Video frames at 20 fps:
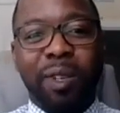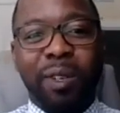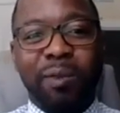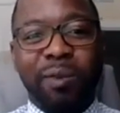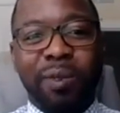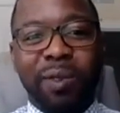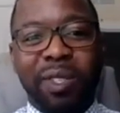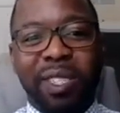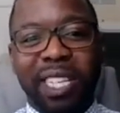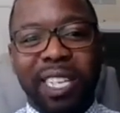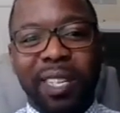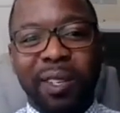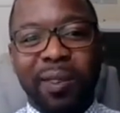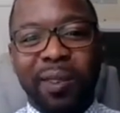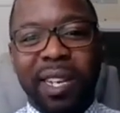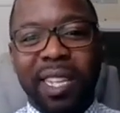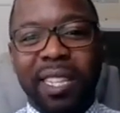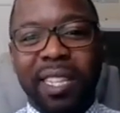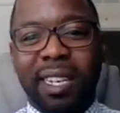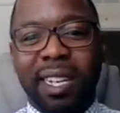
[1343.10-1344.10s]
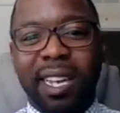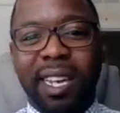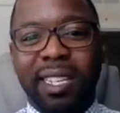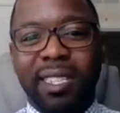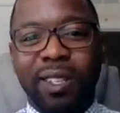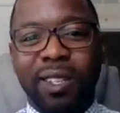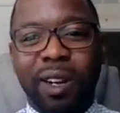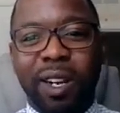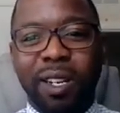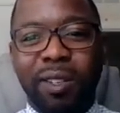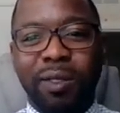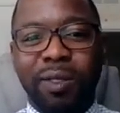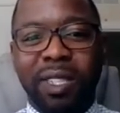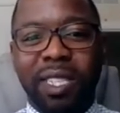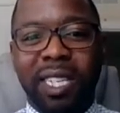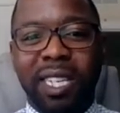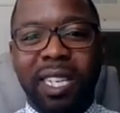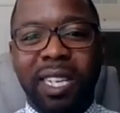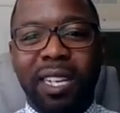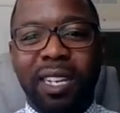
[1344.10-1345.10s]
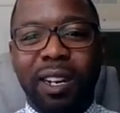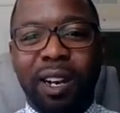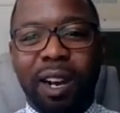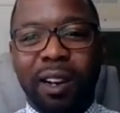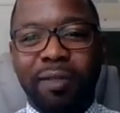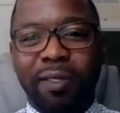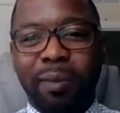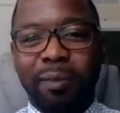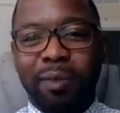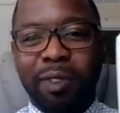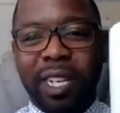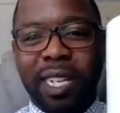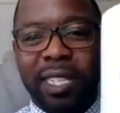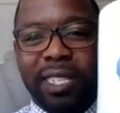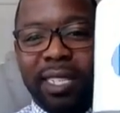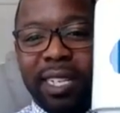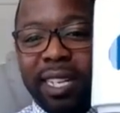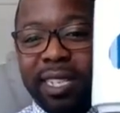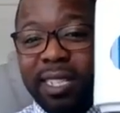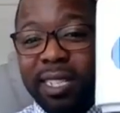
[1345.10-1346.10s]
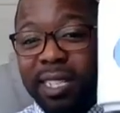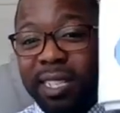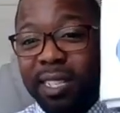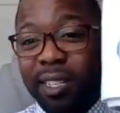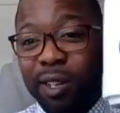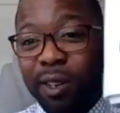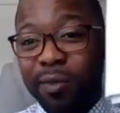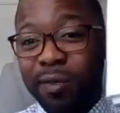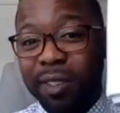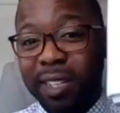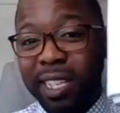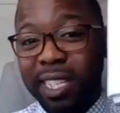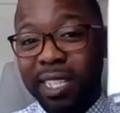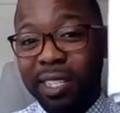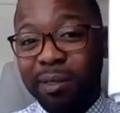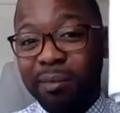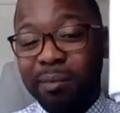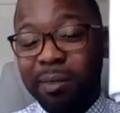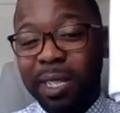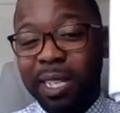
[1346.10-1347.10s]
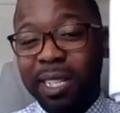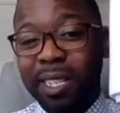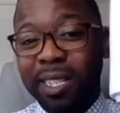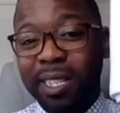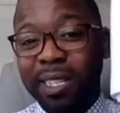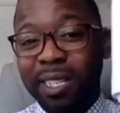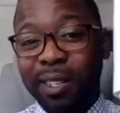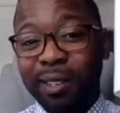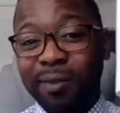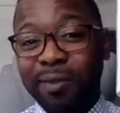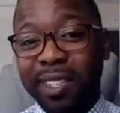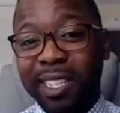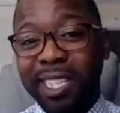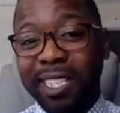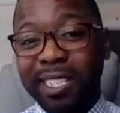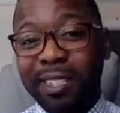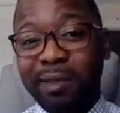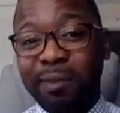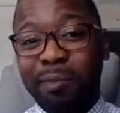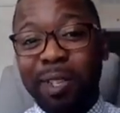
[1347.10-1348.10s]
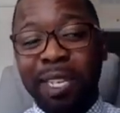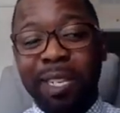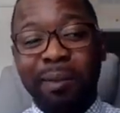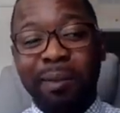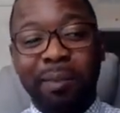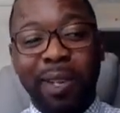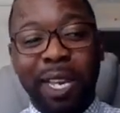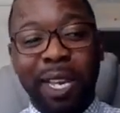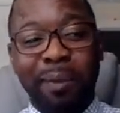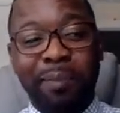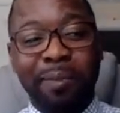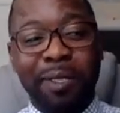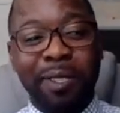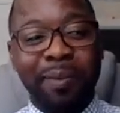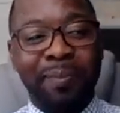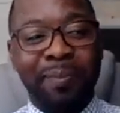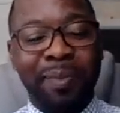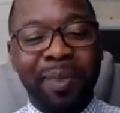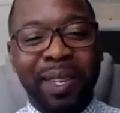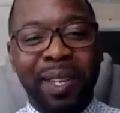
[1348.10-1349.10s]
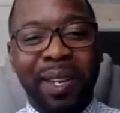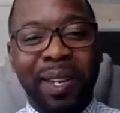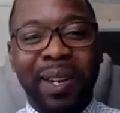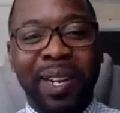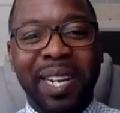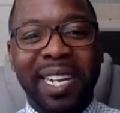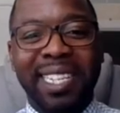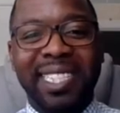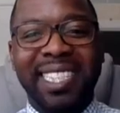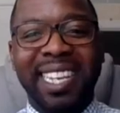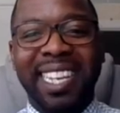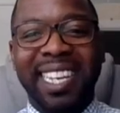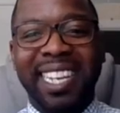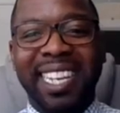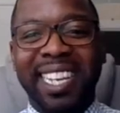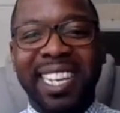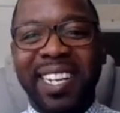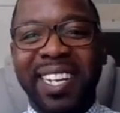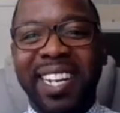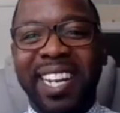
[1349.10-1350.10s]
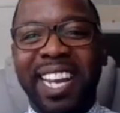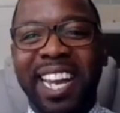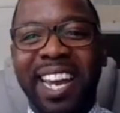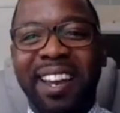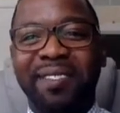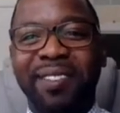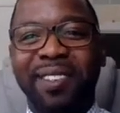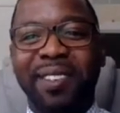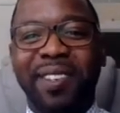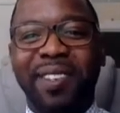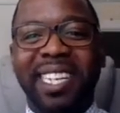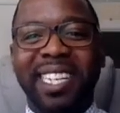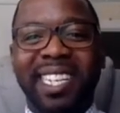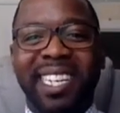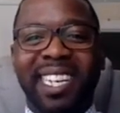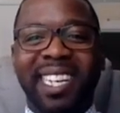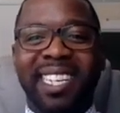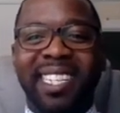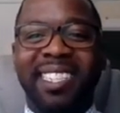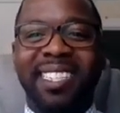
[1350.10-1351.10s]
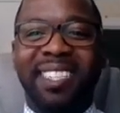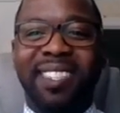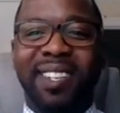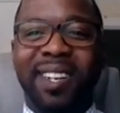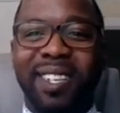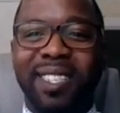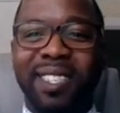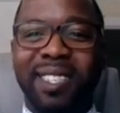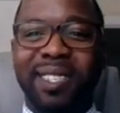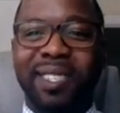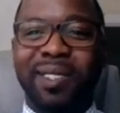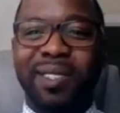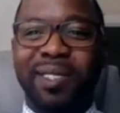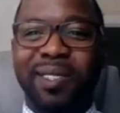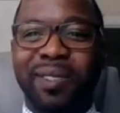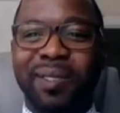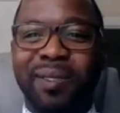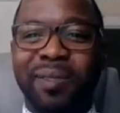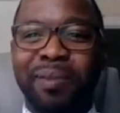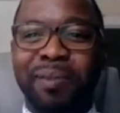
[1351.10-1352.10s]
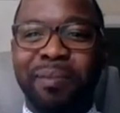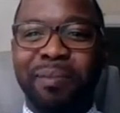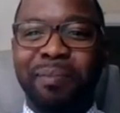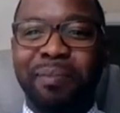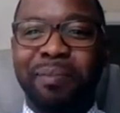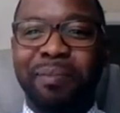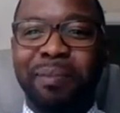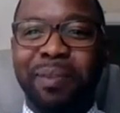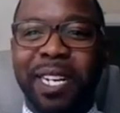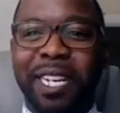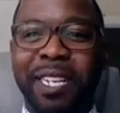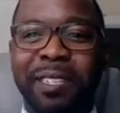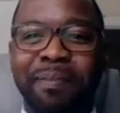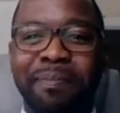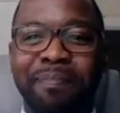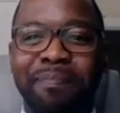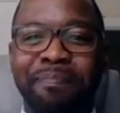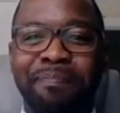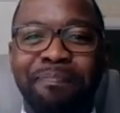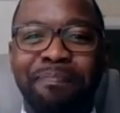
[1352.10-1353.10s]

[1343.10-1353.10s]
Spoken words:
we will see you at the next RLG Coffee Break session. Don't forget your mug. Don't forget your pen and paper. All right, take care. Have a great day. Talk to you soon. Bye.